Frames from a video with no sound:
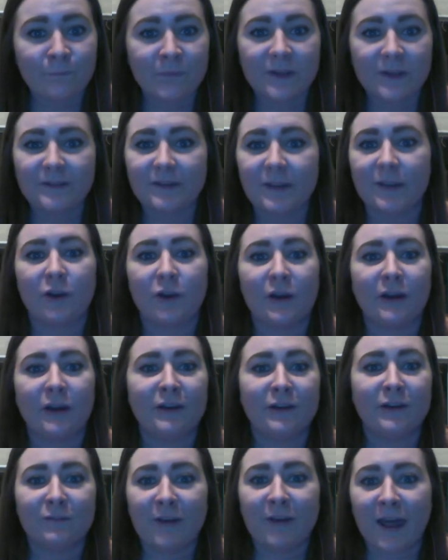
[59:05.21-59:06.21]
Say you're at
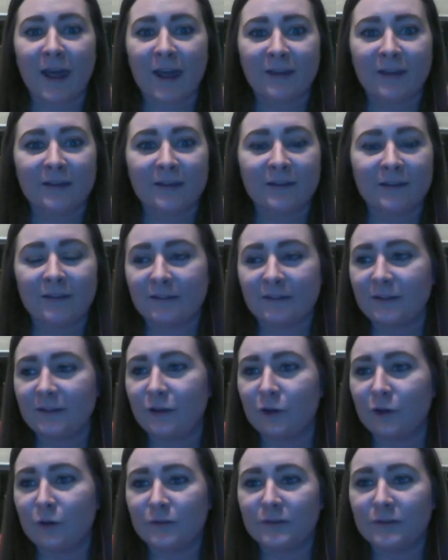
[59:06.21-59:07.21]
an event and
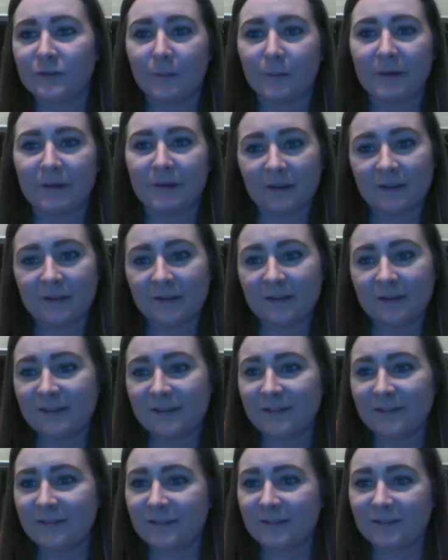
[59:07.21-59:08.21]
somebody
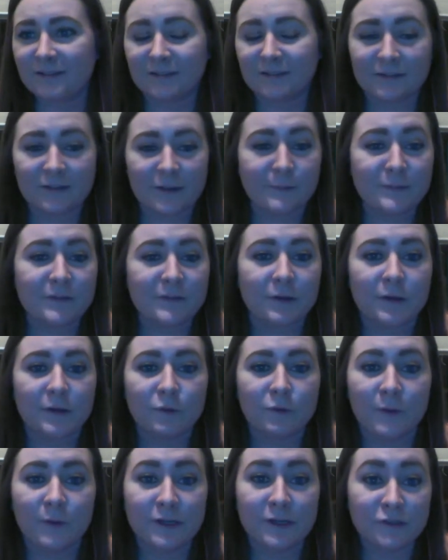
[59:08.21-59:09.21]
slips a
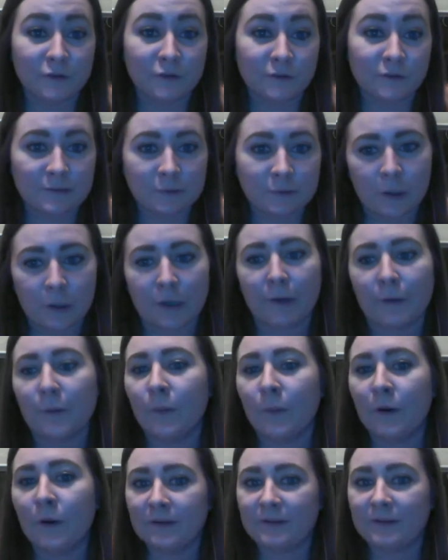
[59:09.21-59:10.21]
racial slur,
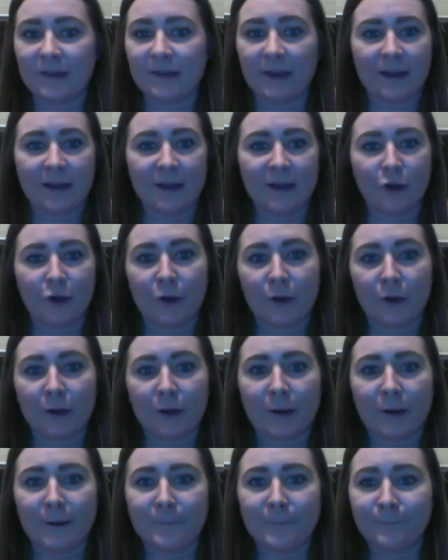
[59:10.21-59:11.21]
or say you're
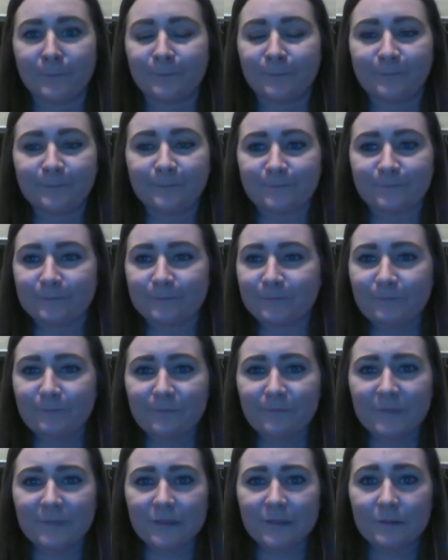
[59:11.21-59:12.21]

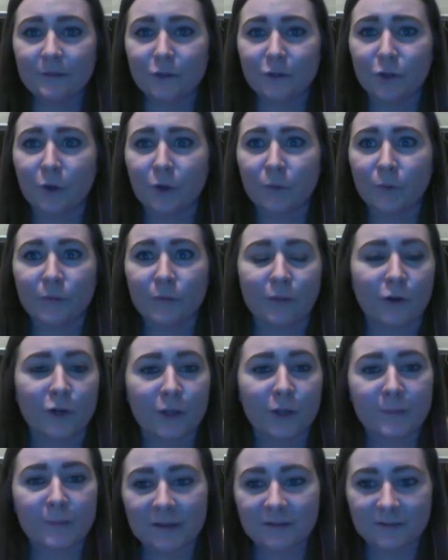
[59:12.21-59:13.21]
you know, 30
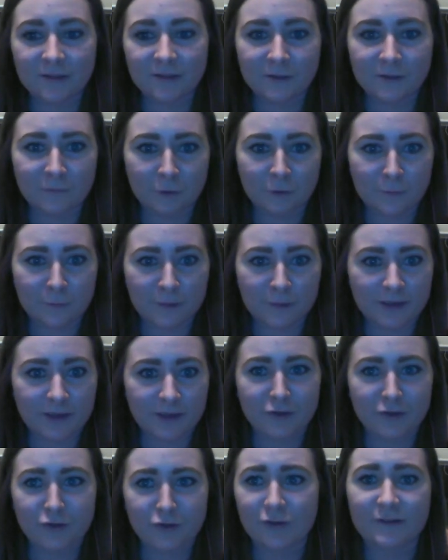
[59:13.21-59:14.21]
minutes late for a meeting
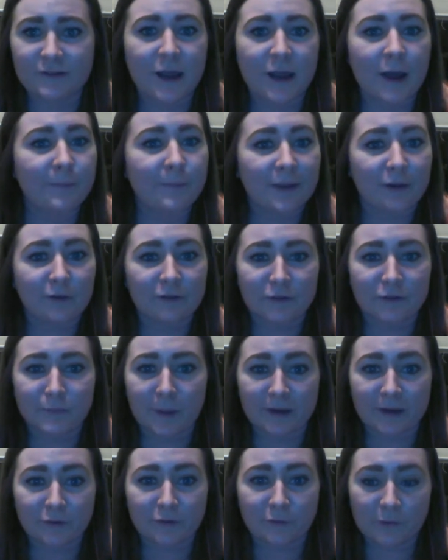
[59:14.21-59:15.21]
and you're just not being
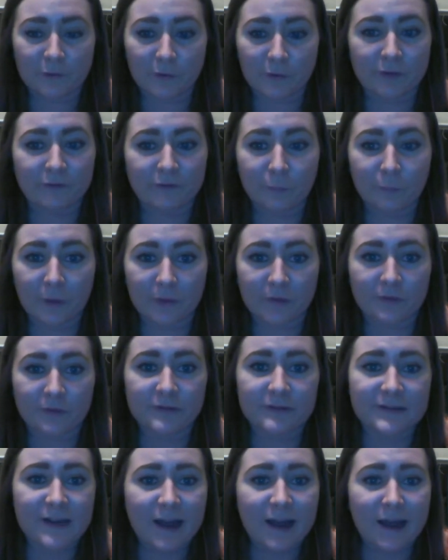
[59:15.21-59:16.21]
respectful of a
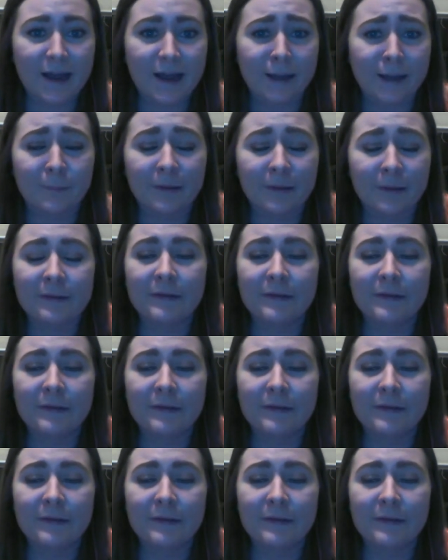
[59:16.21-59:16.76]
brother's time,